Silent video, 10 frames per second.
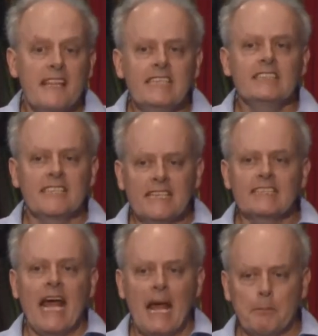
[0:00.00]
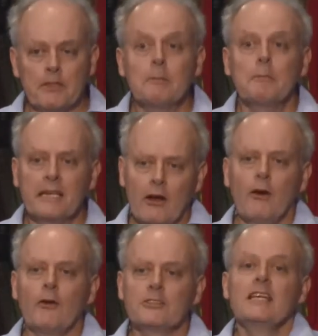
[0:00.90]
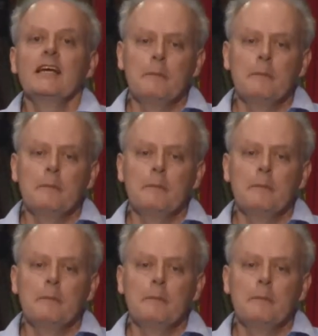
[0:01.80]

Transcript: These things happen because